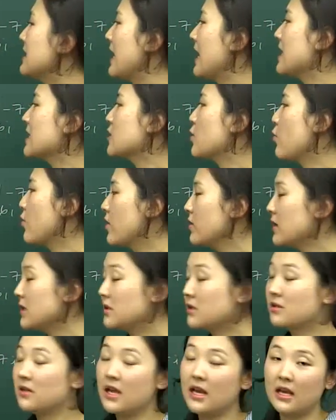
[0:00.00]
I squared
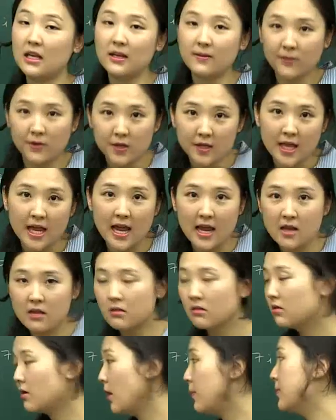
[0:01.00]
is negative again,
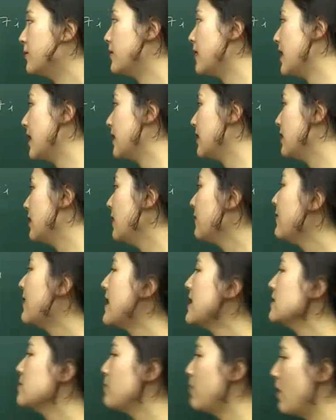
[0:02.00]
double negative,
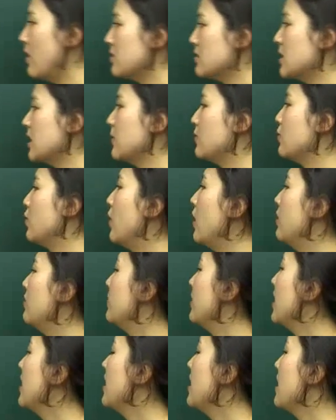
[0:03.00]
hence positive 12.